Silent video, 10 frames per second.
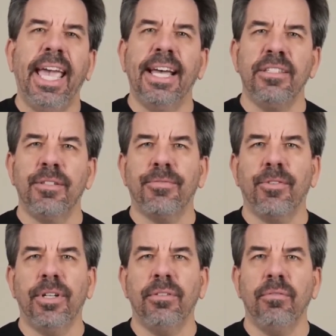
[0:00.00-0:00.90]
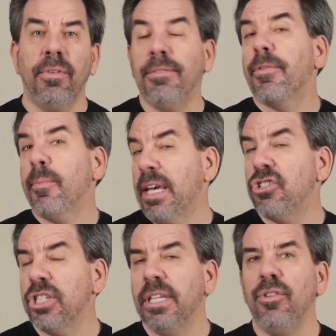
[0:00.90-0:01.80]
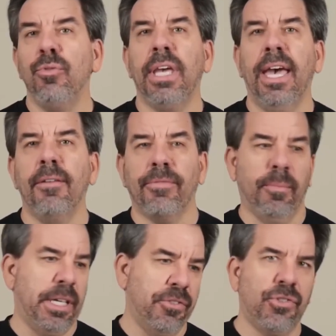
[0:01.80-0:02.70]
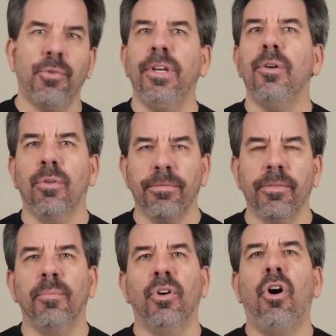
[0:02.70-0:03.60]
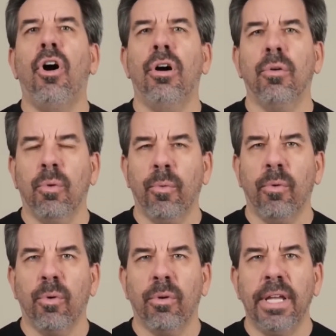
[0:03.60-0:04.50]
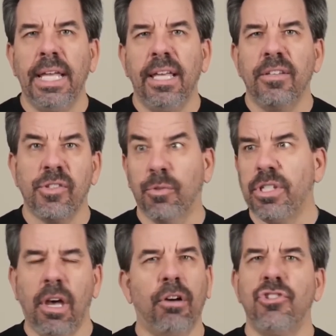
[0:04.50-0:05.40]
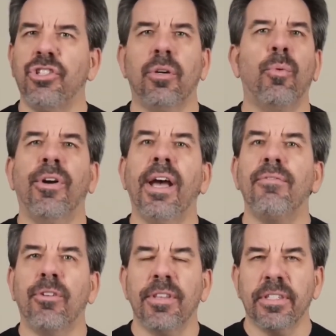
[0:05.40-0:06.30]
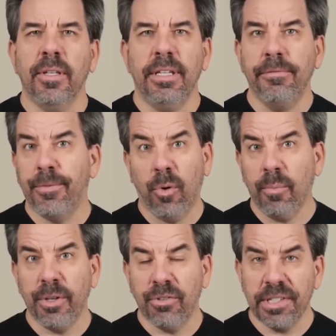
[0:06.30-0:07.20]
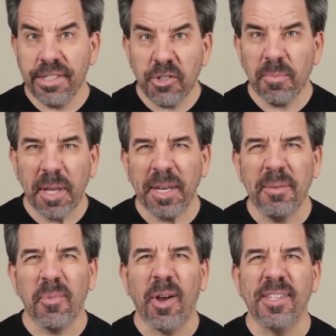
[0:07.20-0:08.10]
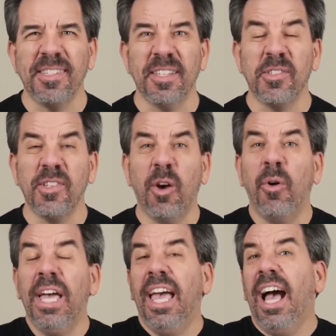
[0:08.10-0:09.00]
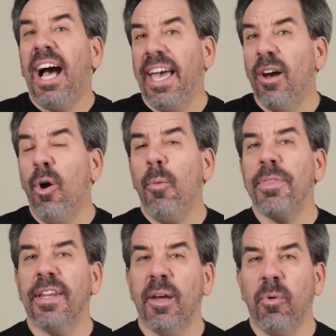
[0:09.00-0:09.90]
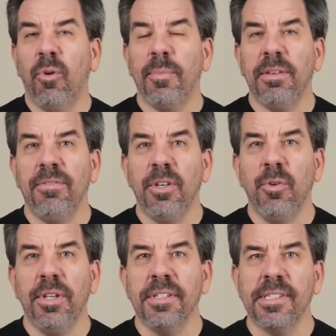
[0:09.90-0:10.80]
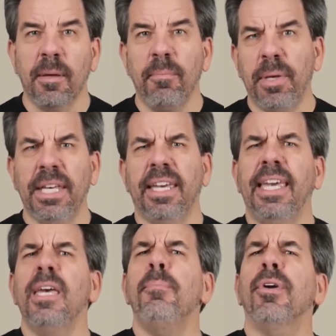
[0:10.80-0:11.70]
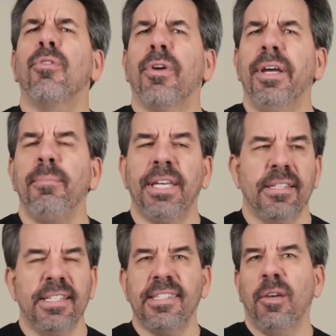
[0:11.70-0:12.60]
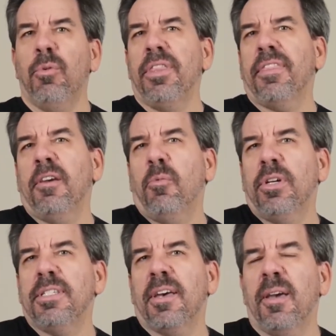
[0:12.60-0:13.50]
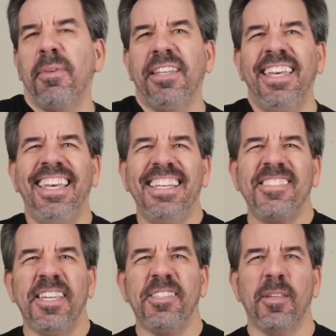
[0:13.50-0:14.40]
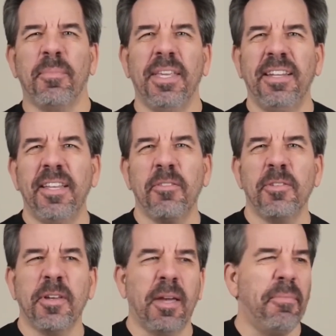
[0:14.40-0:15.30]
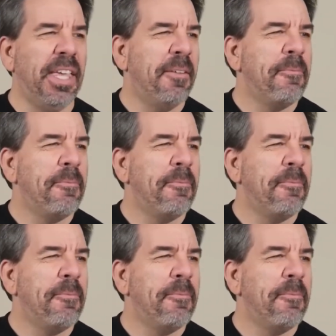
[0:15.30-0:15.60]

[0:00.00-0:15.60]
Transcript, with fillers: and different information that you get from history or from law or, or sociology or wherever that's going to inform your decision making process. So I hope that I won't be viewed as some big hypocrite because I say one thing one time and say something another time.